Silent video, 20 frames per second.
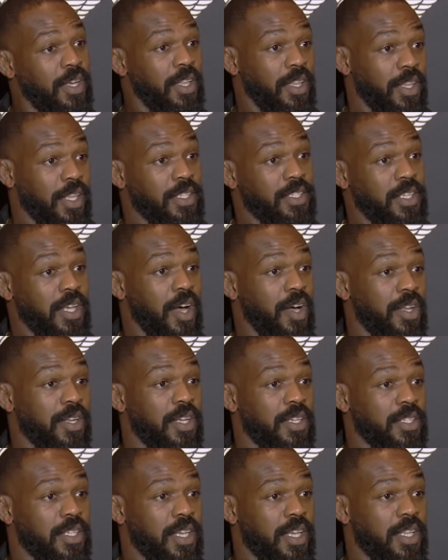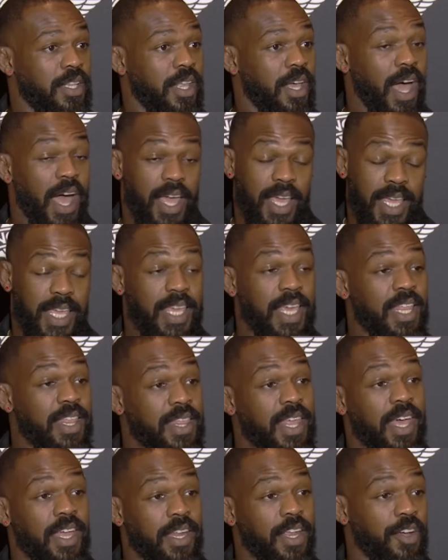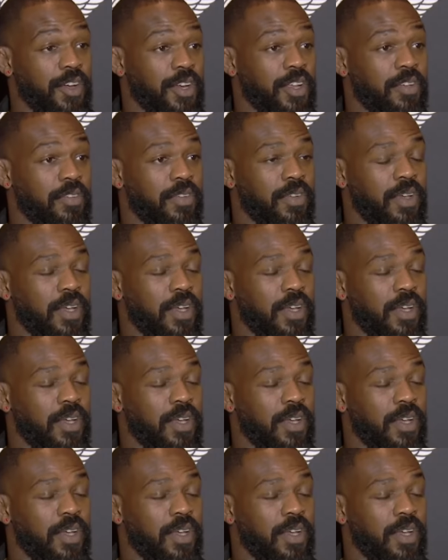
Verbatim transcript: Let's see how he does against that. I get that narrative.